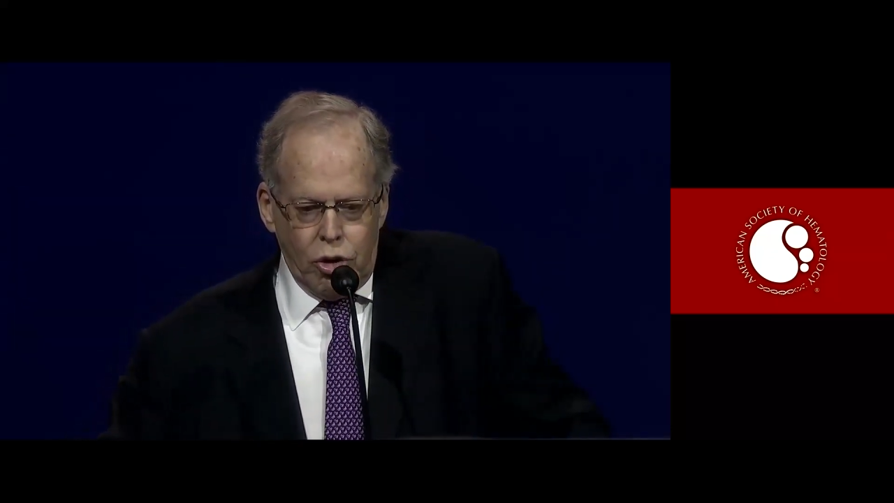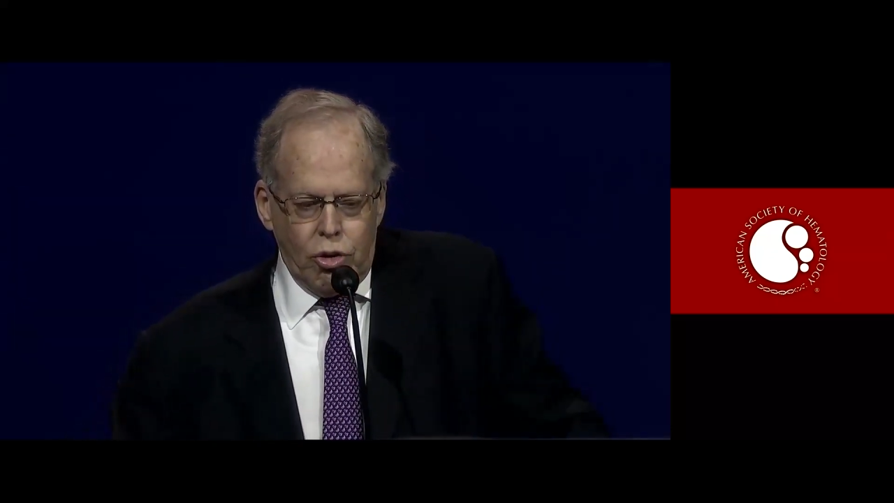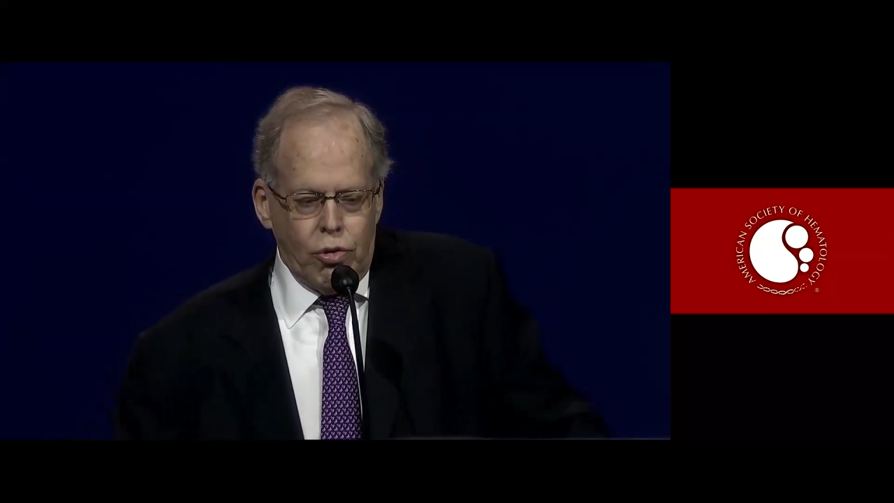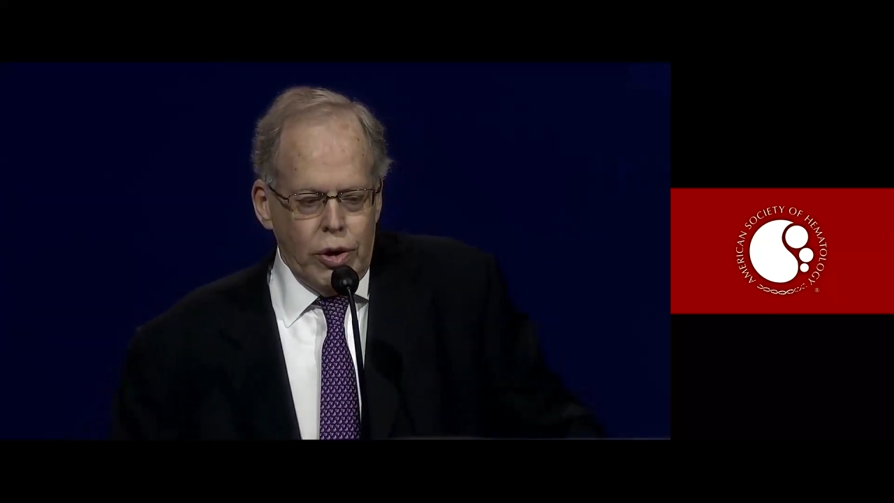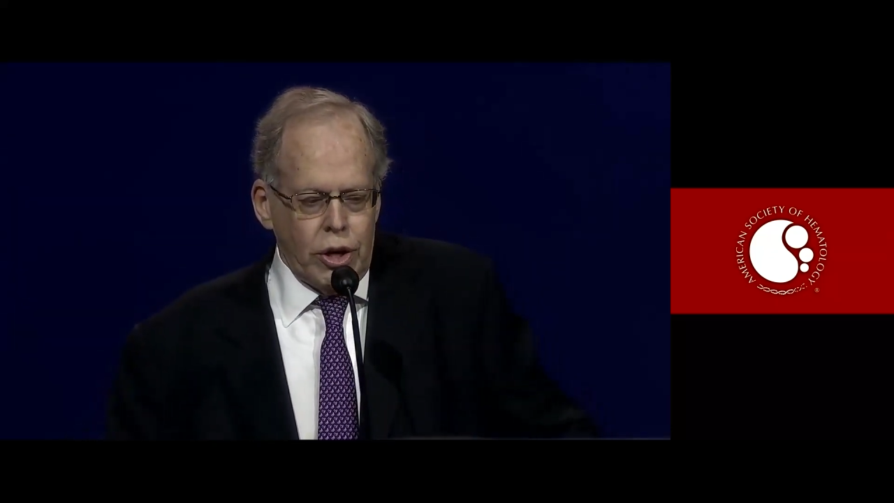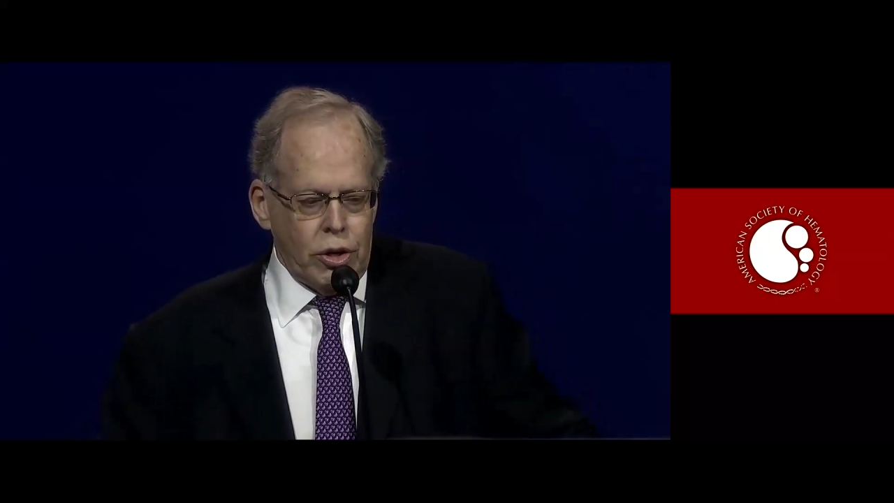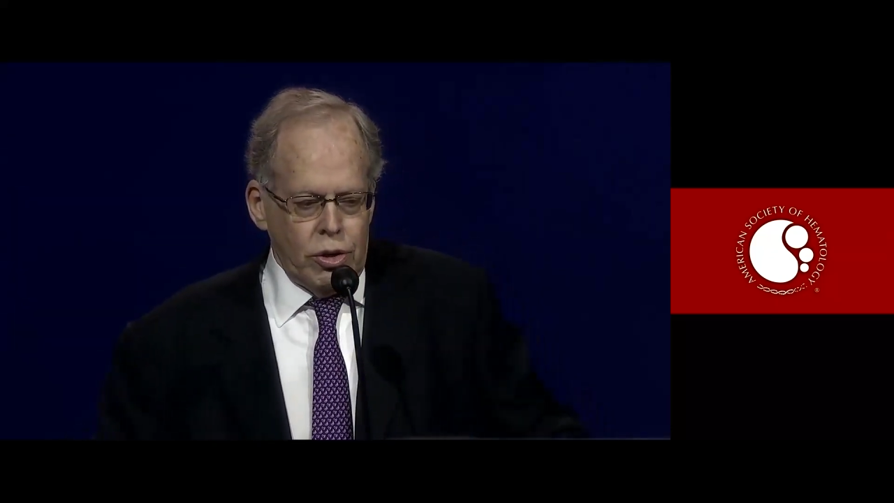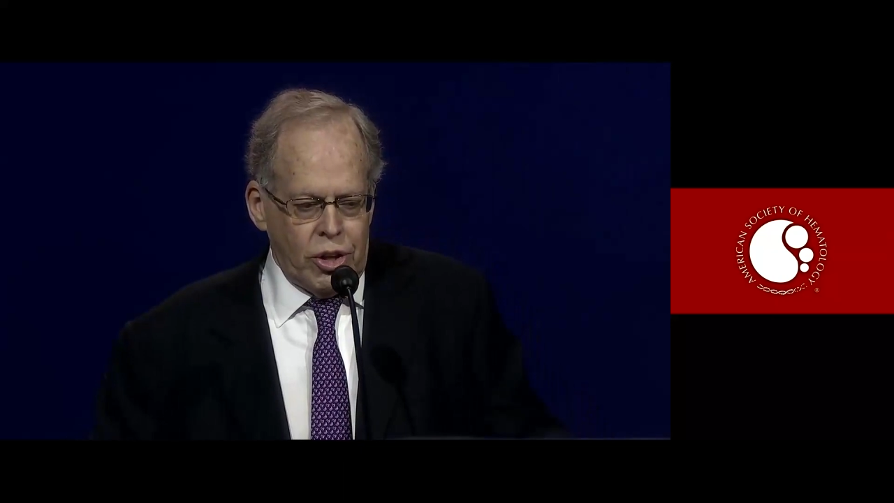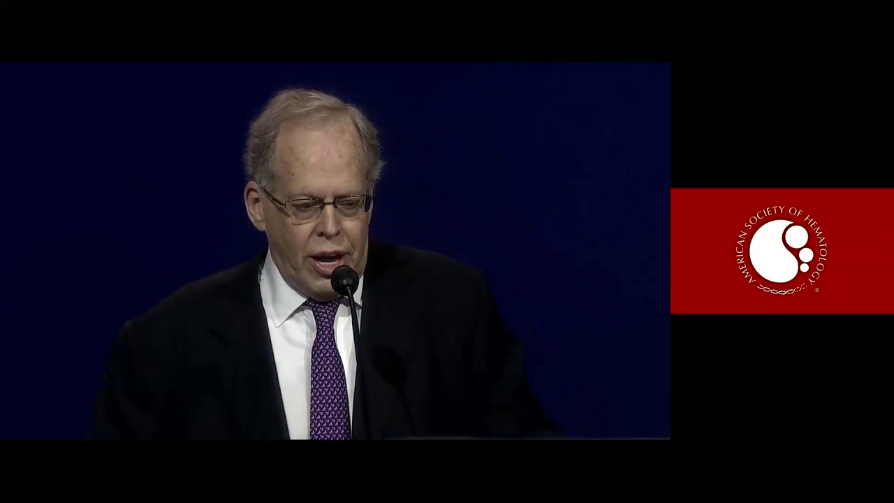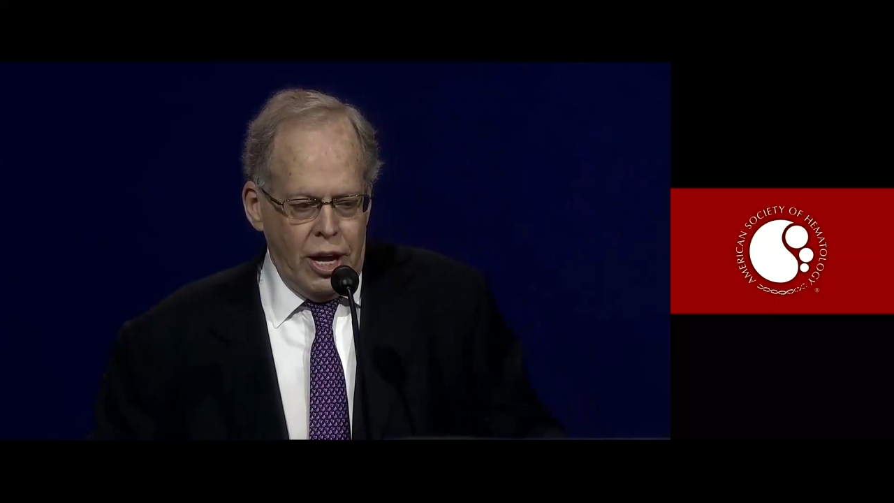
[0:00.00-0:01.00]
critical
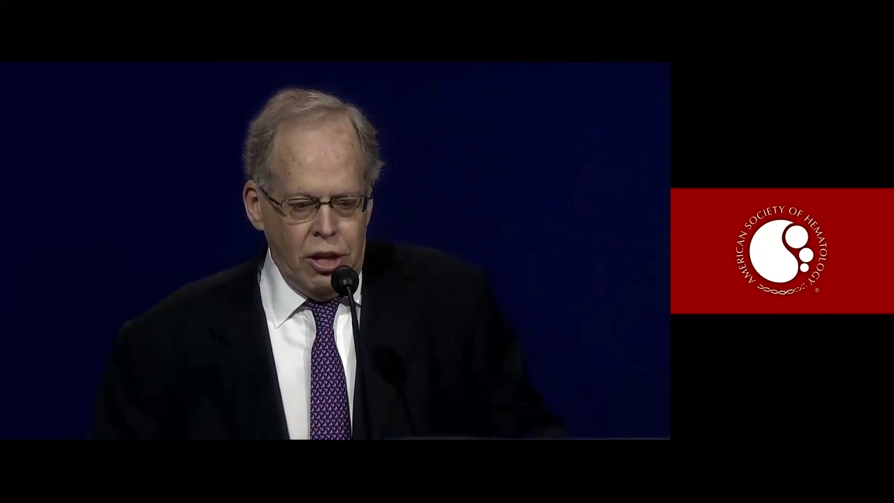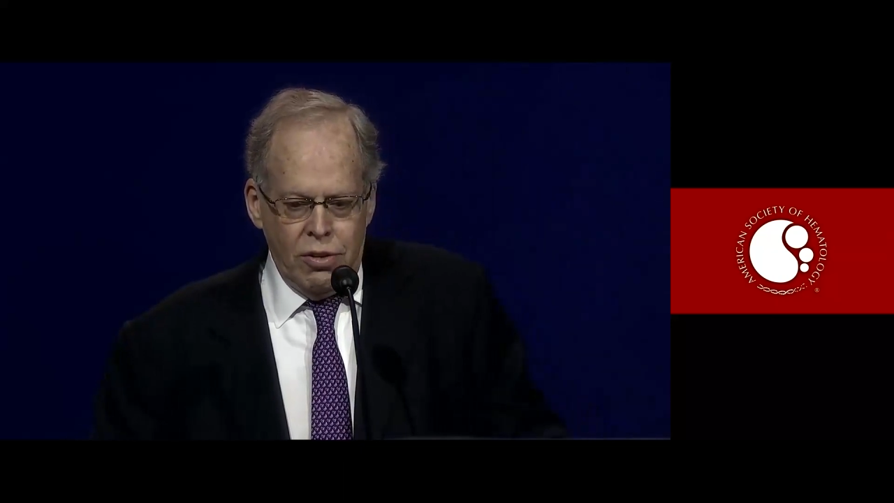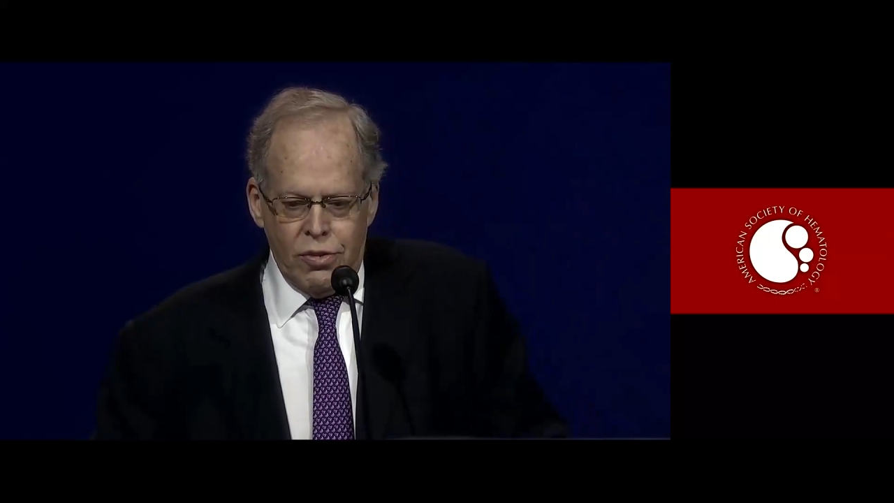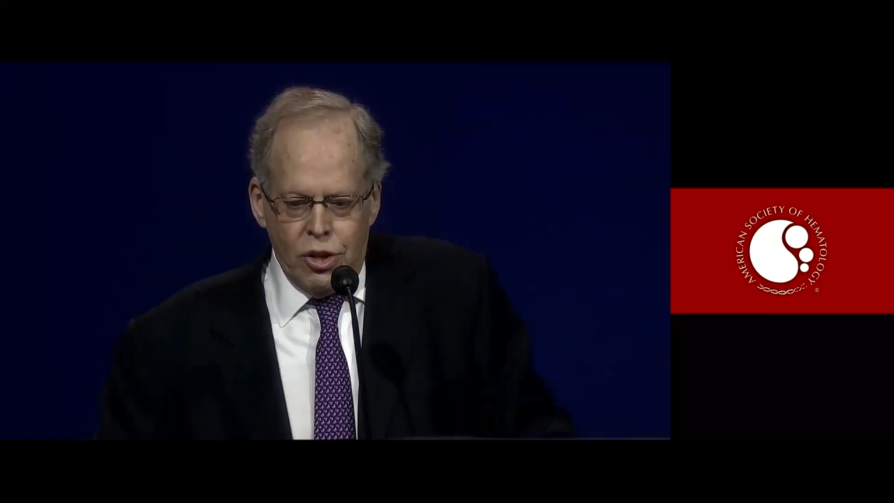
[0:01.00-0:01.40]
to any of